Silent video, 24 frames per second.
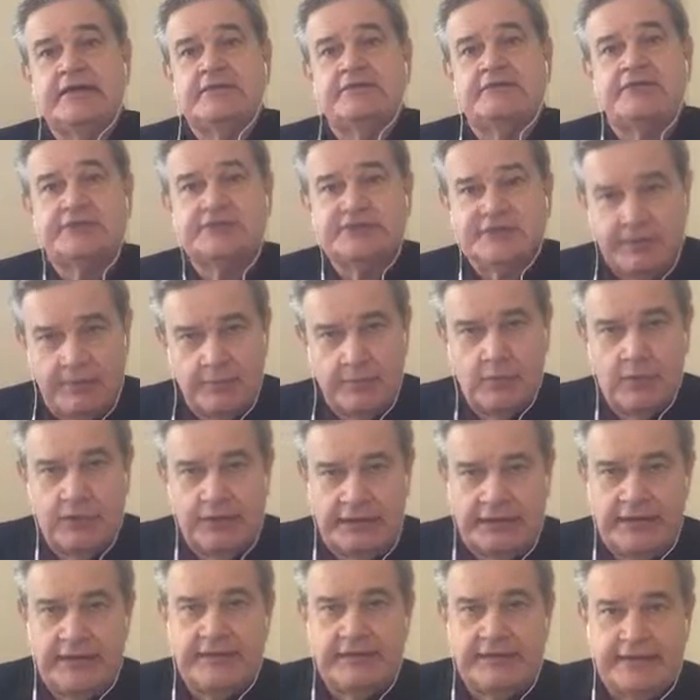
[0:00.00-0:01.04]
for
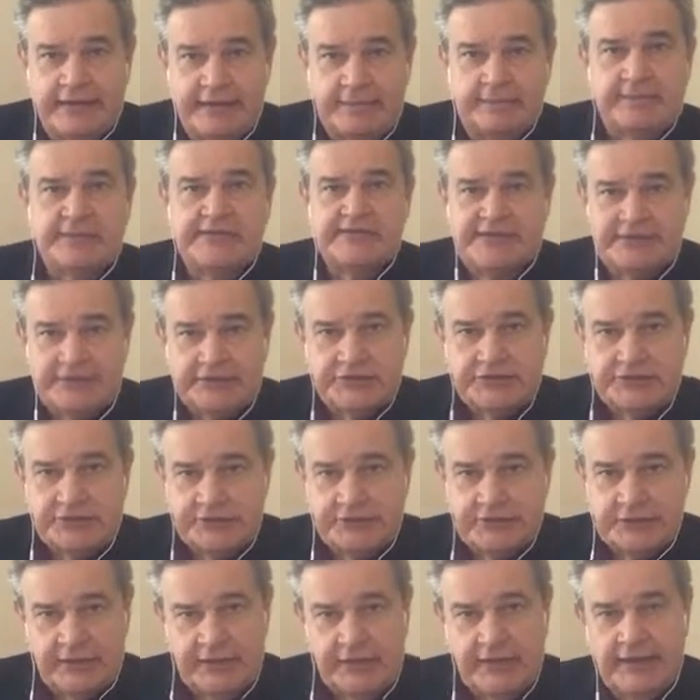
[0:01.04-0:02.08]
someone in that
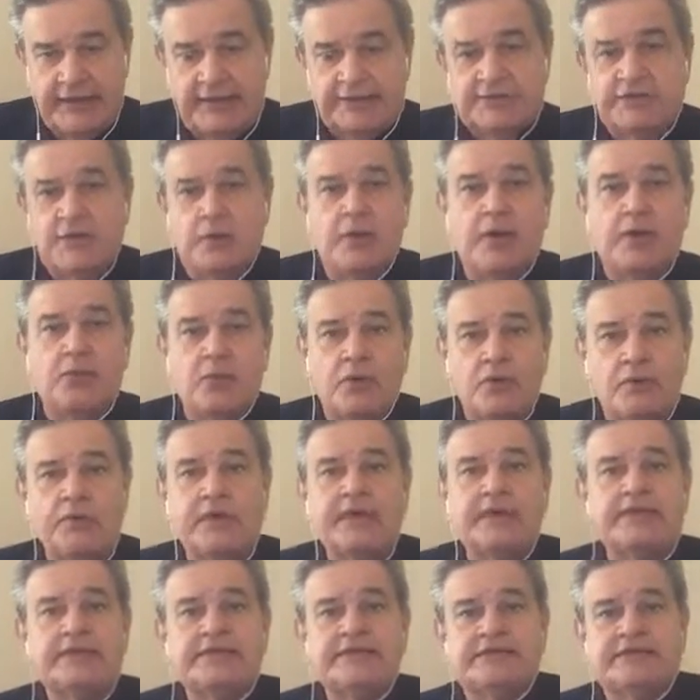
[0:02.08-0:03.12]
position. So what we're
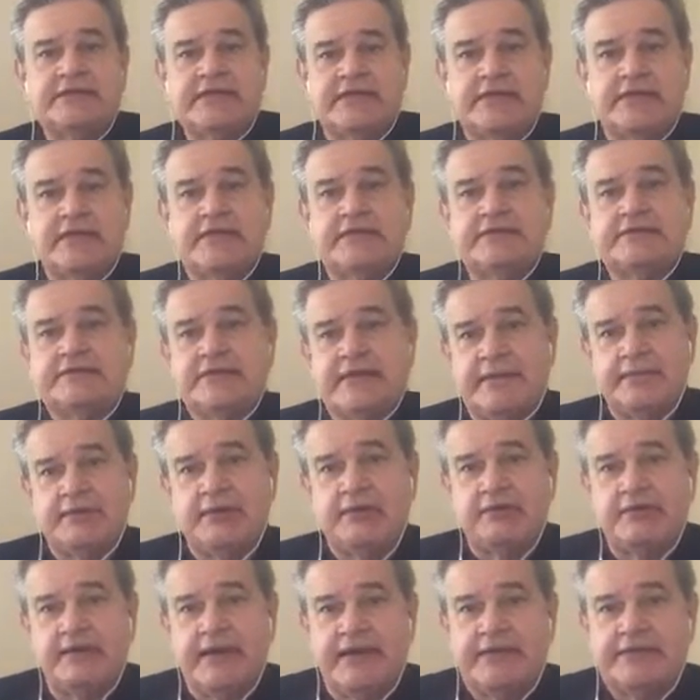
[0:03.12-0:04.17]
really seeing is
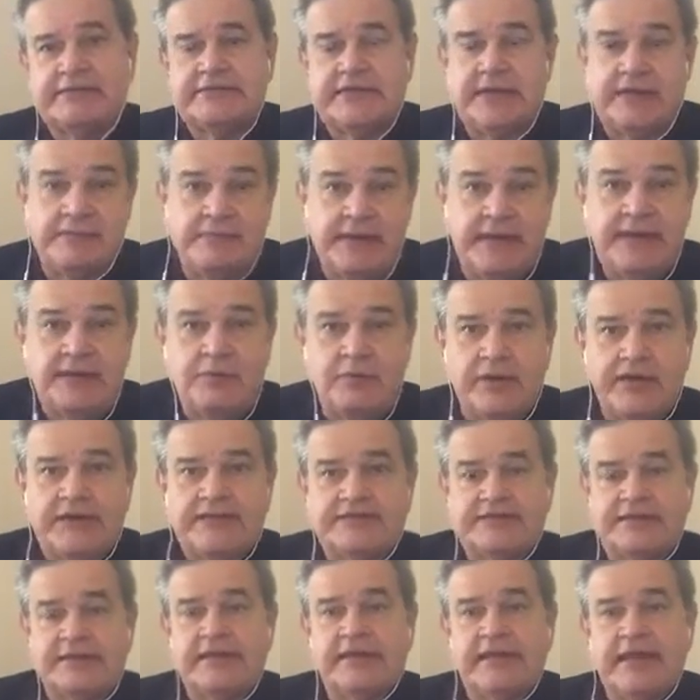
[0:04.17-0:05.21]
Democrats in many
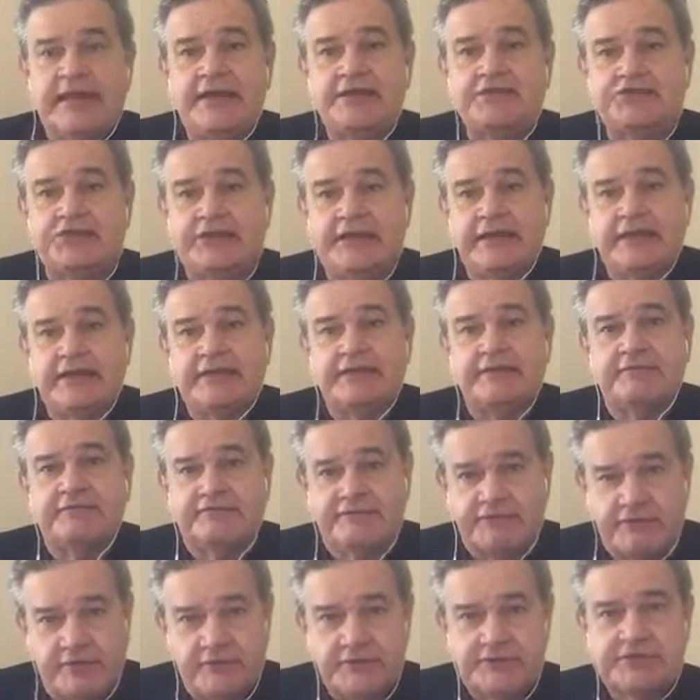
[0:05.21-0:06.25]
ways engaging in the
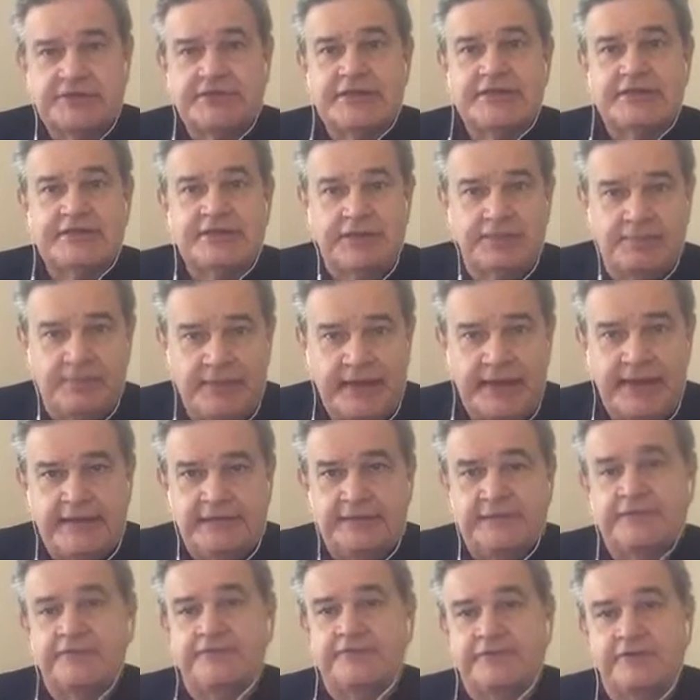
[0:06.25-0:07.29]
first
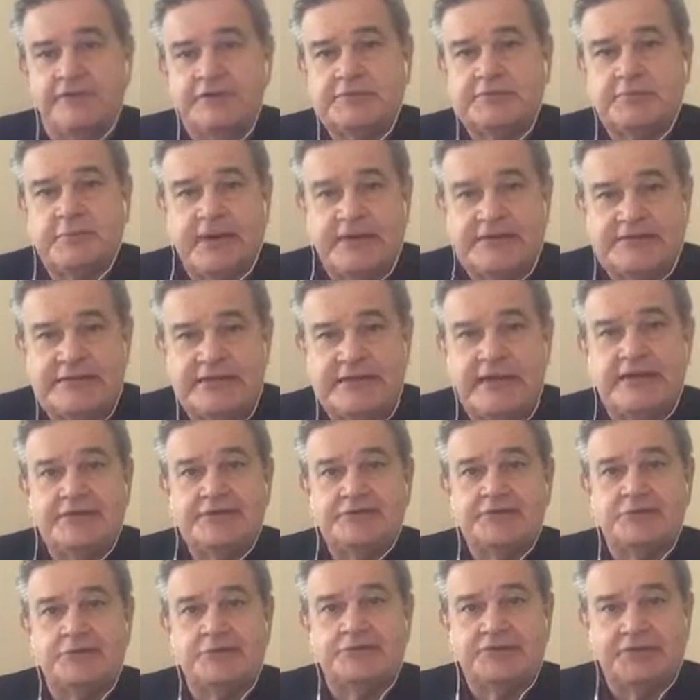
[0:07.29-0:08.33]
debate, the first
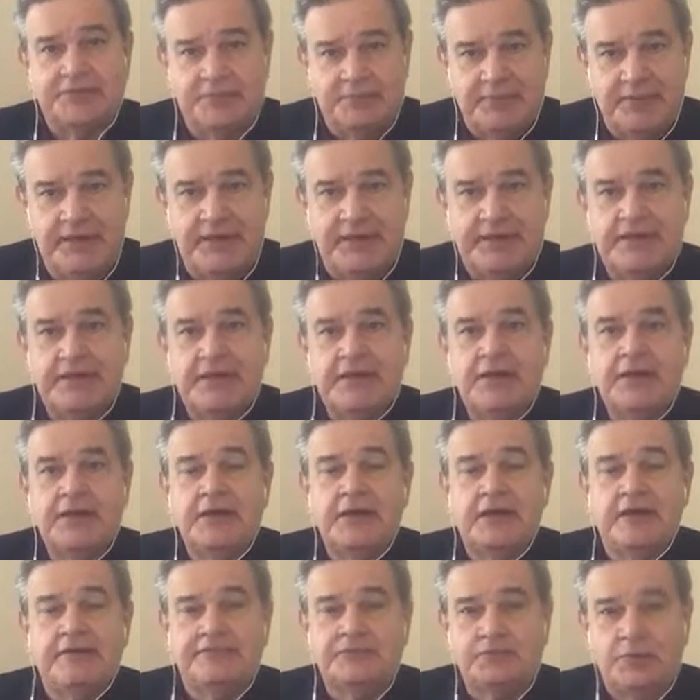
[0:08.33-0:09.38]
presidential debate
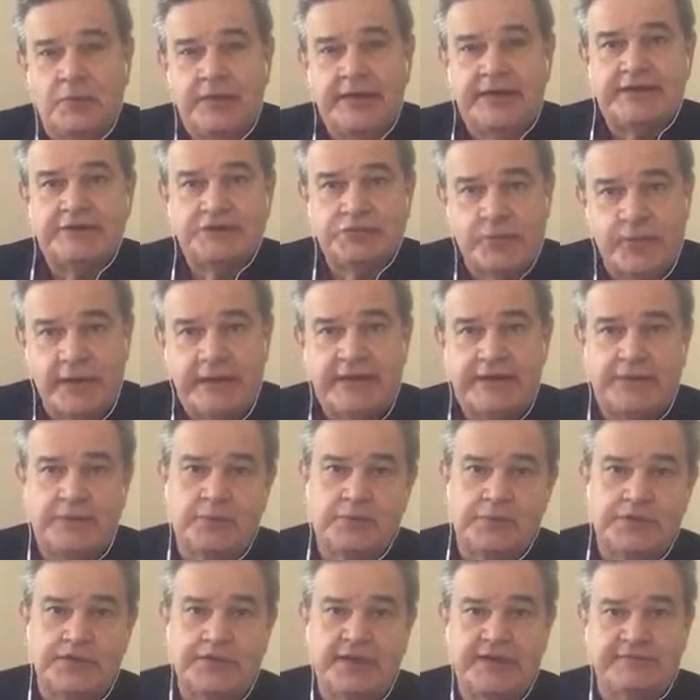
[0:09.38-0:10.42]
of 2020,
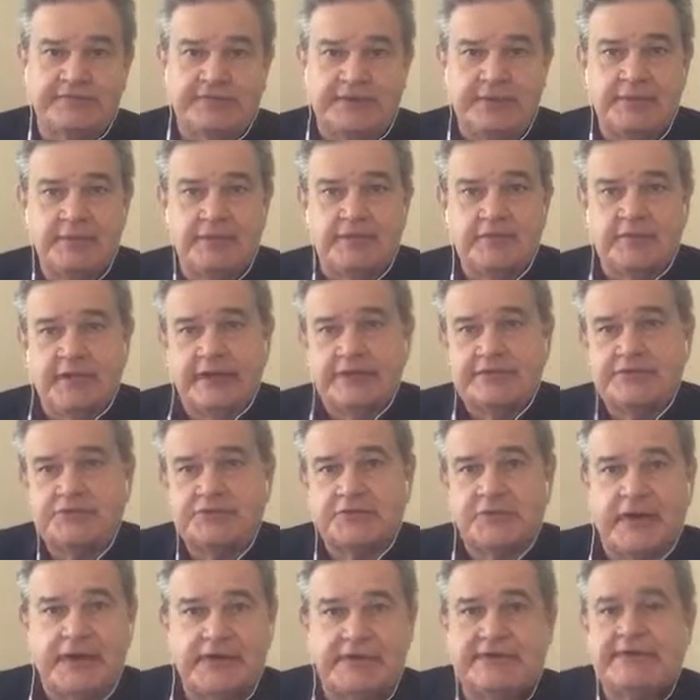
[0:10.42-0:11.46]
where you have Democrats
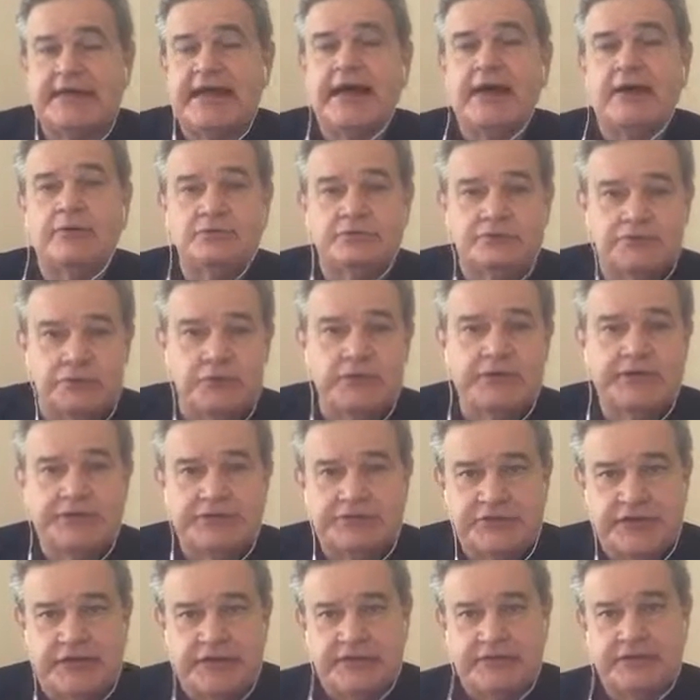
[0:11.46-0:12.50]
trying to outdo
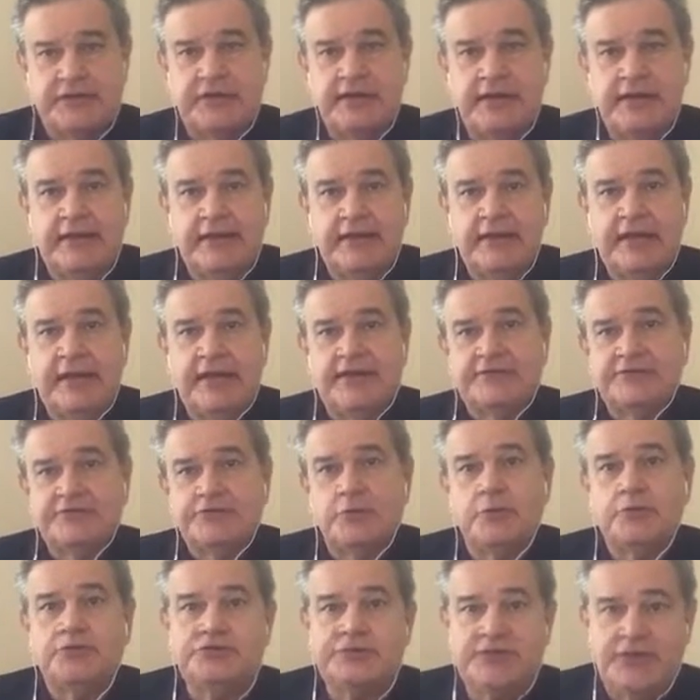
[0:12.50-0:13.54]
each other as
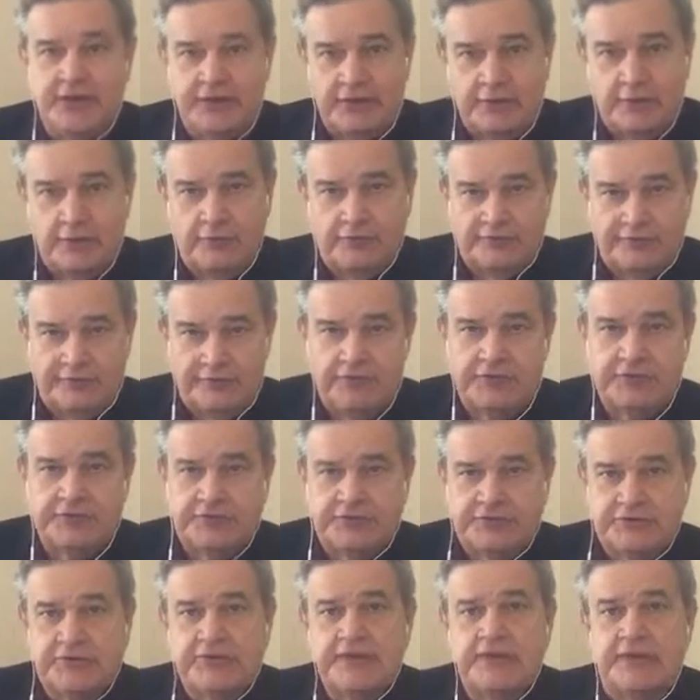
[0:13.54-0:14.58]
to who's going to go further
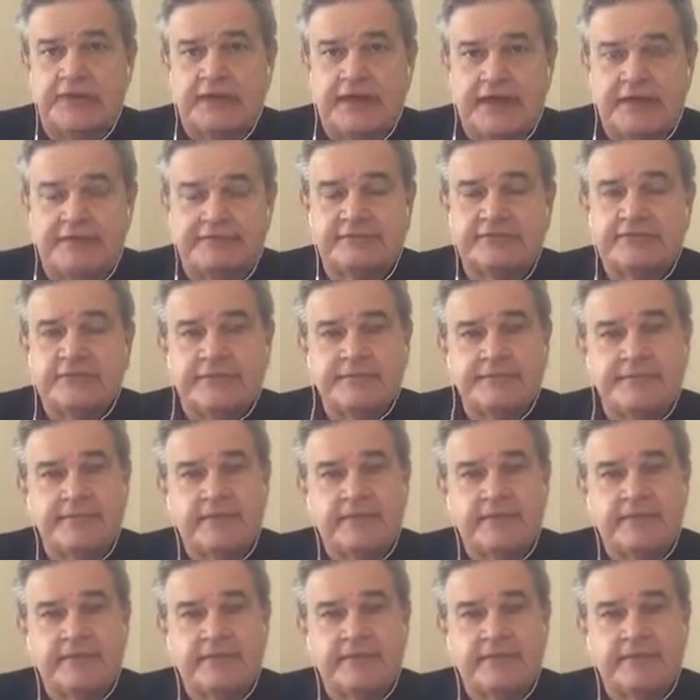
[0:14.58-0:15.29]
to the left.